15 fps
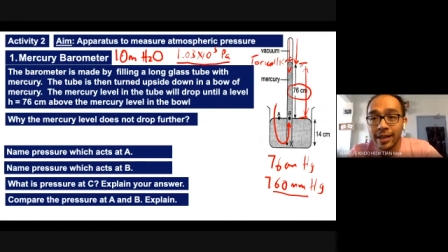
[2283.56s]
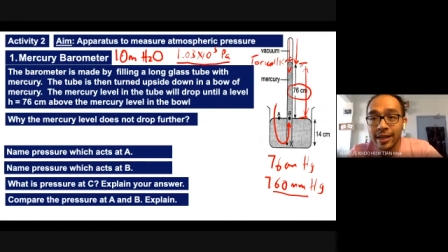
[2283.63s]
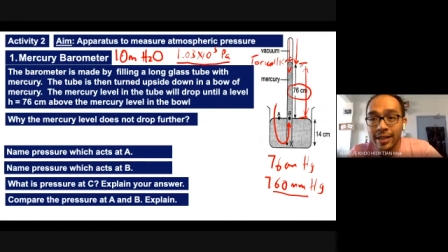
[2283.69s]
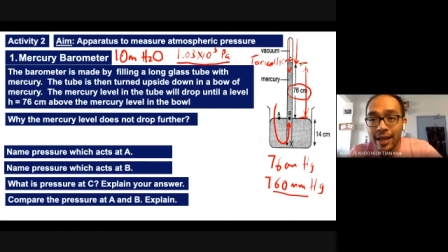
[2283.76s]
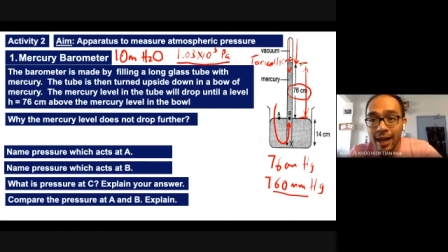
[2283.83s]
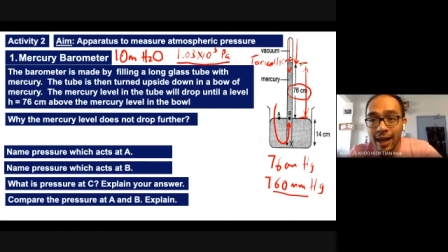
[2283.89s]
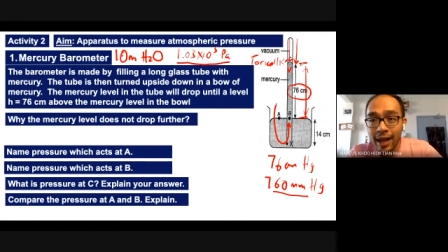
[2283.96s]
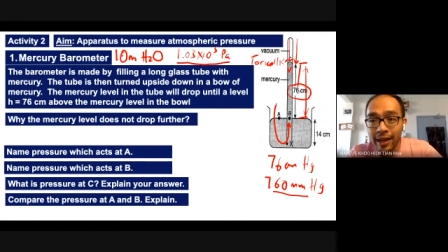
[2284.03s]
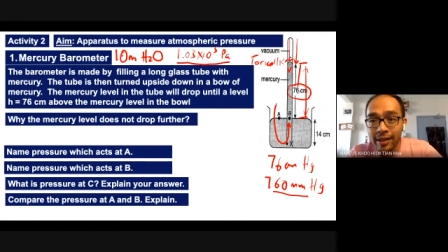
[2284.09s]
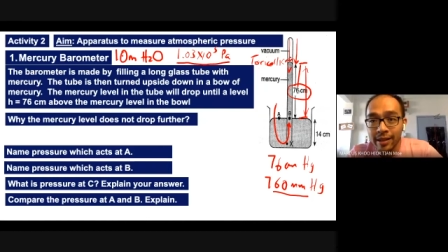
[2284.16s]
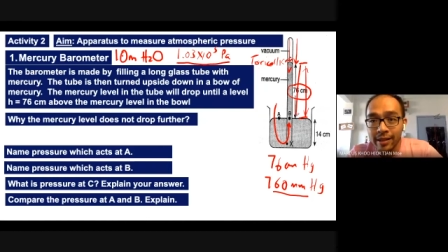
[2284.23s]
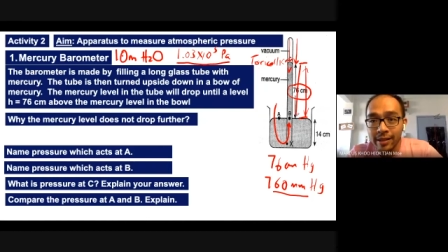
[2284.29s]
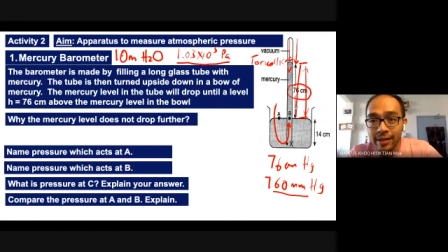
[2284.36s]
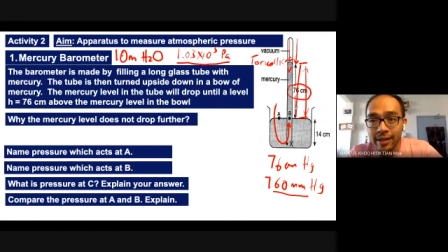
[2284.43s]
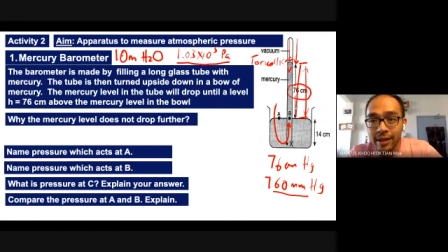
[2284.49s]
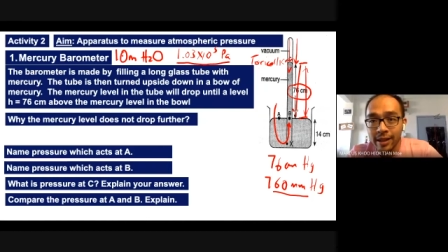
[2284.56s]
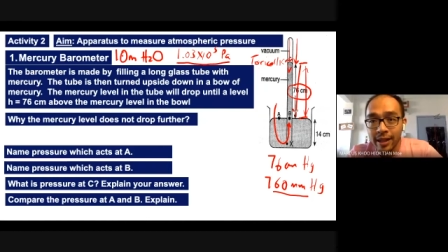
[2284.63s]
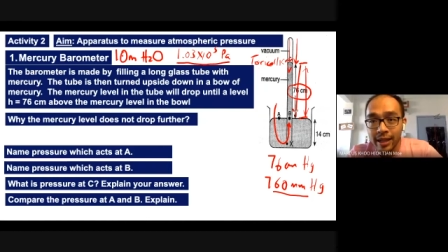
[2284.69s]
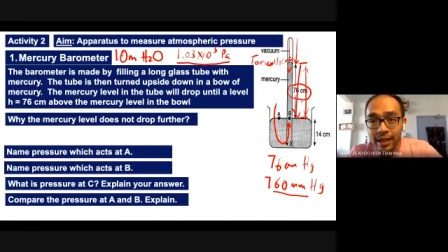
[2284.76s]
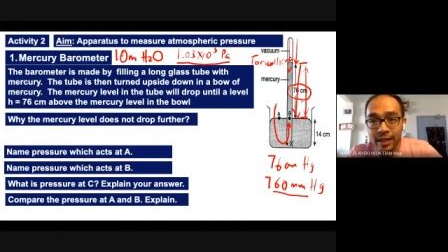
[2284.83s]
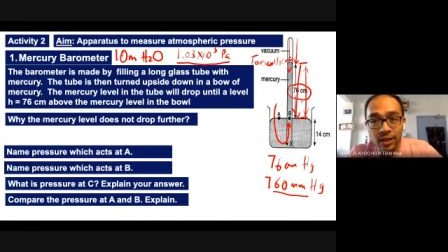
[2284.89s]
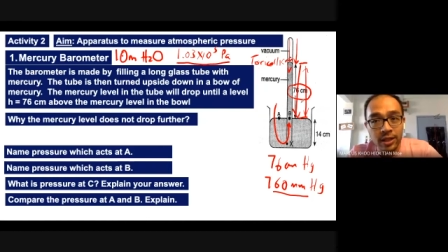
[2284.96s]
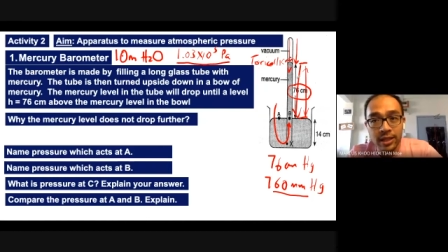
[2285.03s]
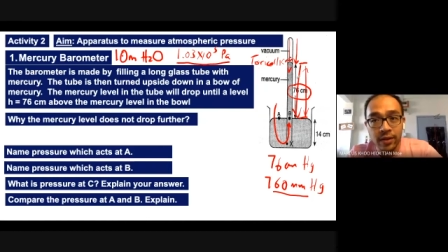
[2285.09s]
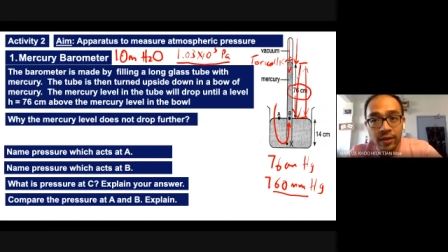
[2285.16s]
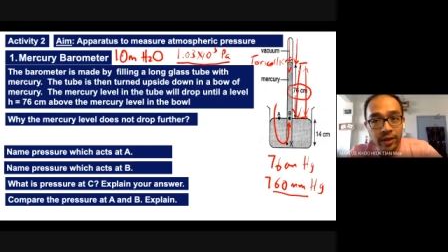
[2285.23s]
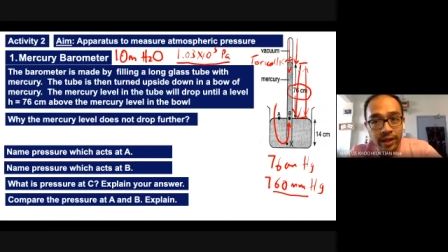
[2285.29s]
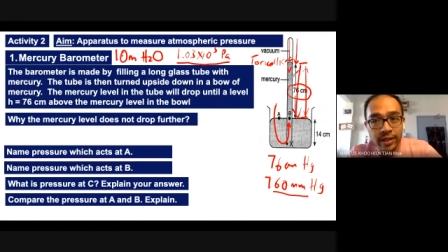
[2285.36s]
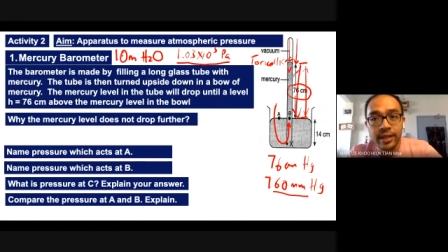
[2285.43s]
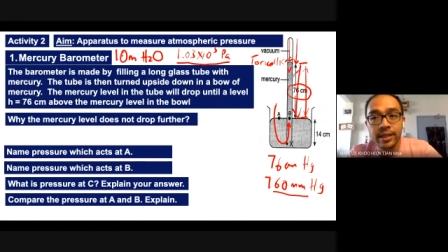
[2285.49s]
height is not
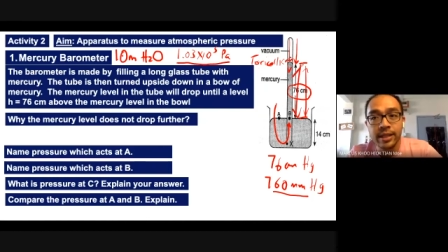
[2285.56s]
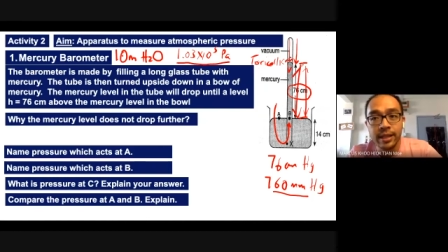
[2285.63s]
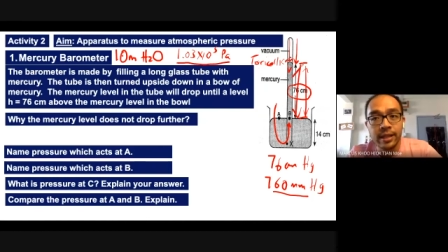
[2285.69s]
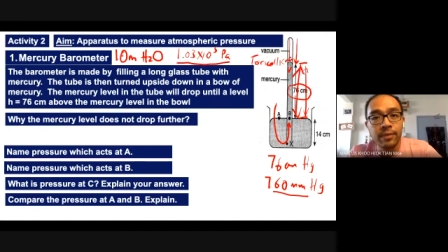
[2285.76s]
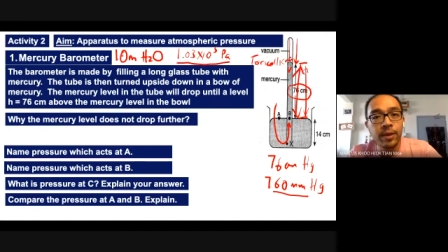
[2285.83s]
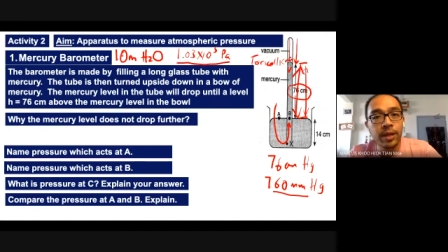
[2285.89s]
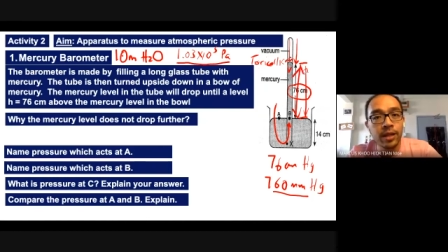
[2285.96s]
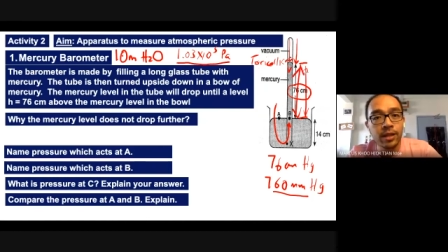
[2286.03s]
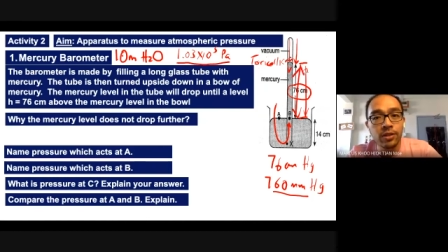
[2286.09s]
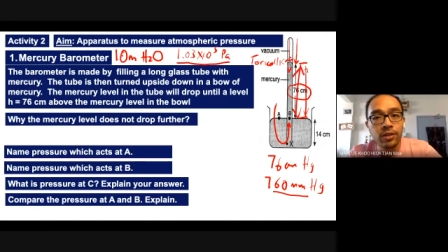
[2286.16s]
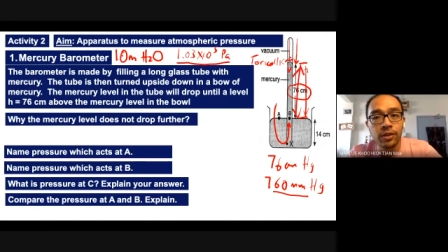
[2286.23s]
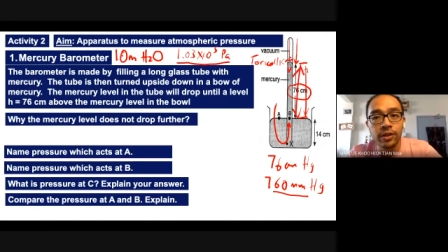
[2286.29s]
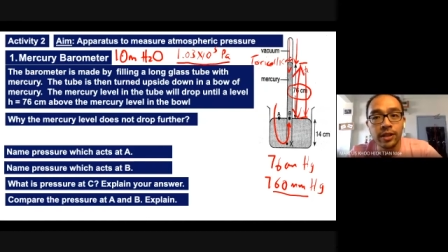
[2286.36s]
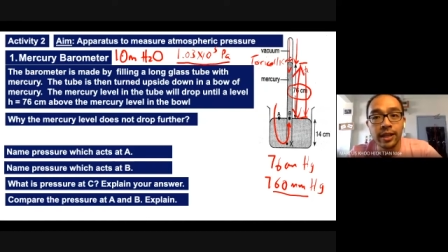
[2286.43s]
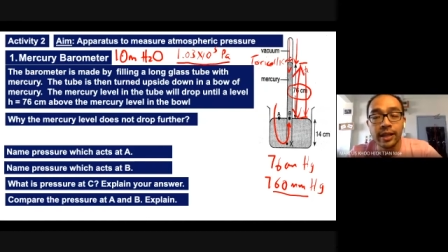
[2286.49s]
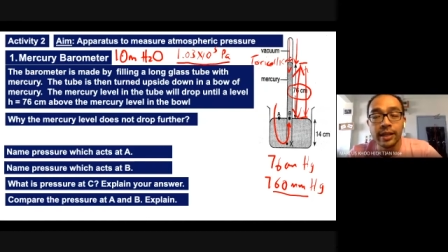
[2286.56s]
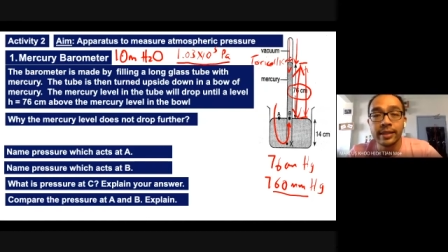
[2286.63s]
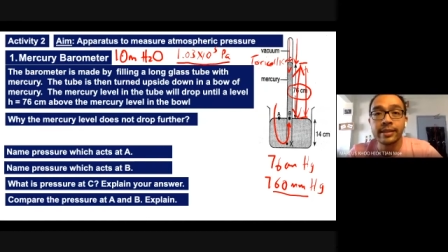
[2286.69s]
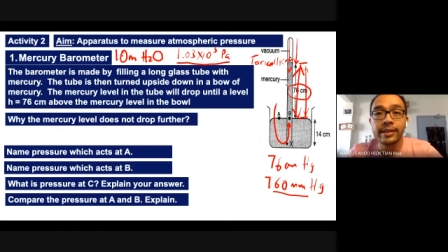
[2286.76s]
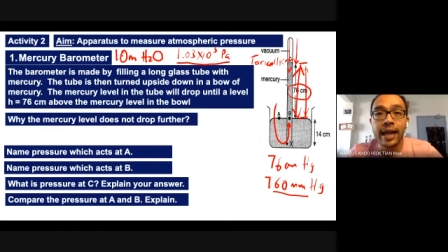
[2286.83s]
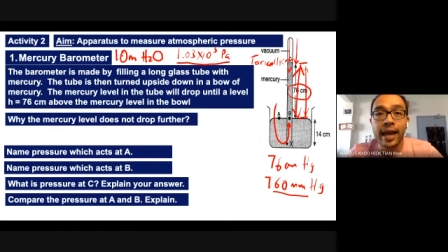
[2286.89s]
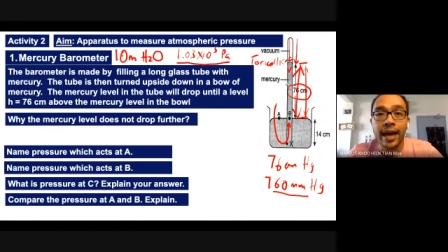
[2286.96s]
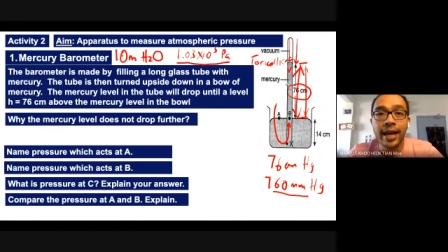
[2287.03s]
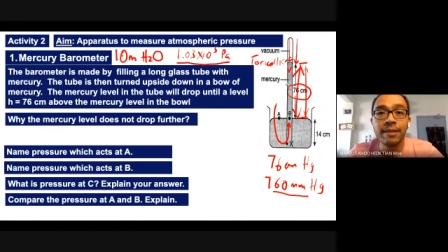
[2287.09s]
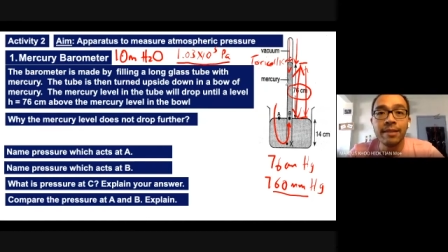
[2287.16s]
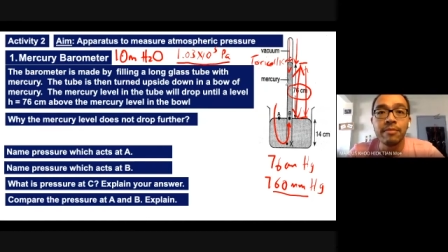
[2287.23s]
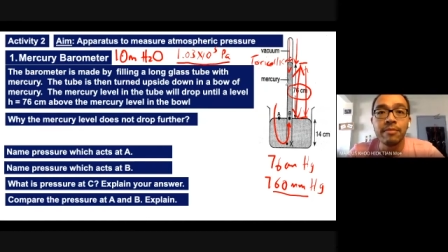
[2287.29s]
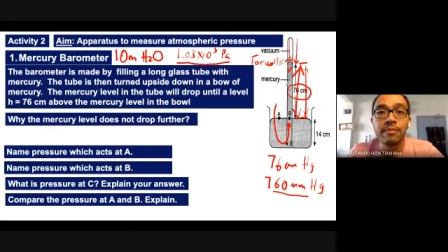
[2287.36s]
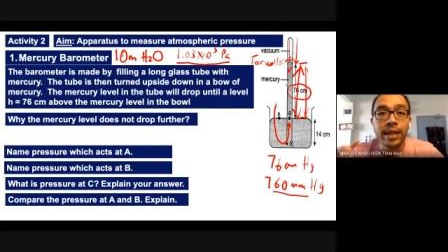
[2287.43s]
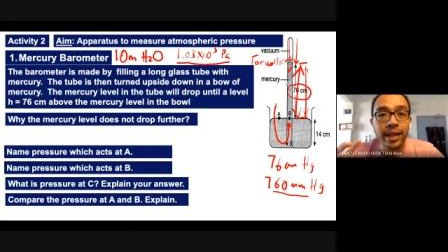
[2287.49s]
76 centimeters, no, it's 10
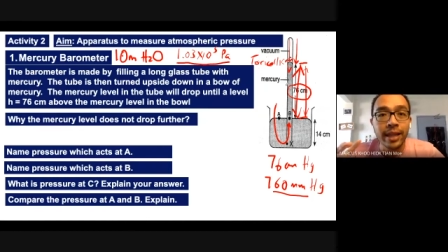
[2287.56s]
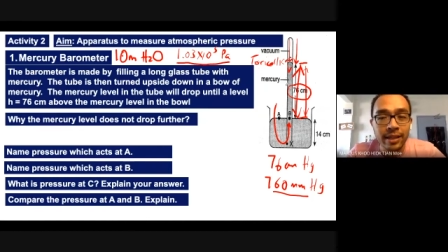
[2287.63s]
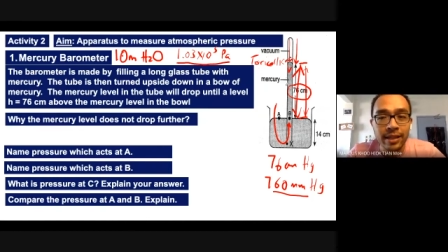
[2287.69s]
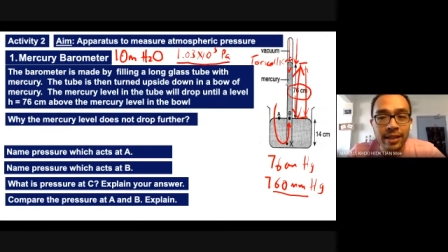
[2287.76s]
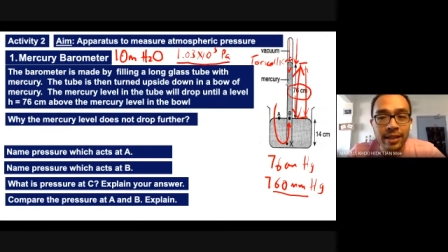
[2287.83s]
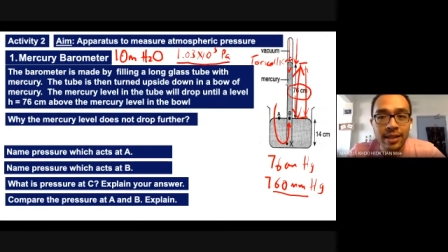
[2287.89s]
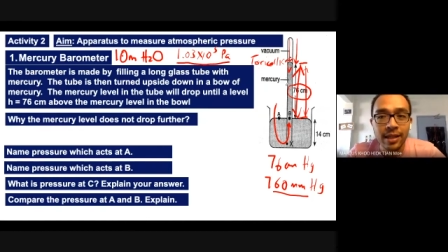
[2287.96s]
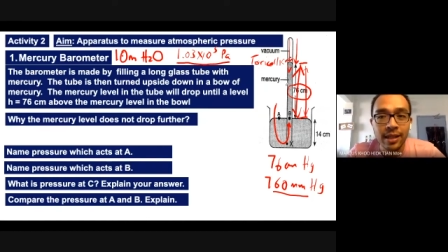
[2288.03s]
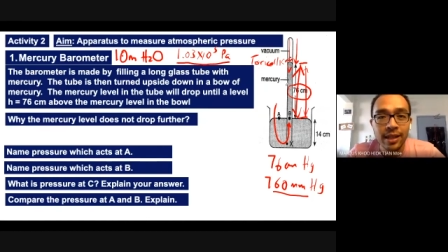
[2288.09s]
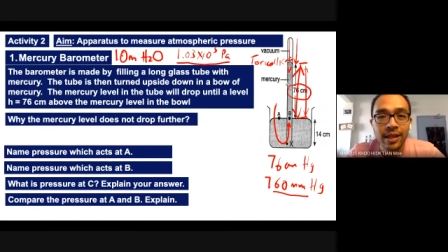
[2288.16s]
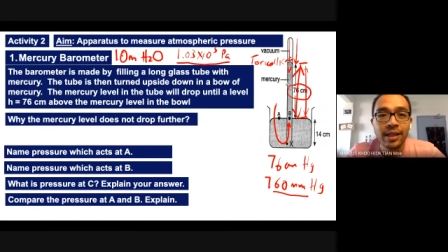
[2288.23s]
meters.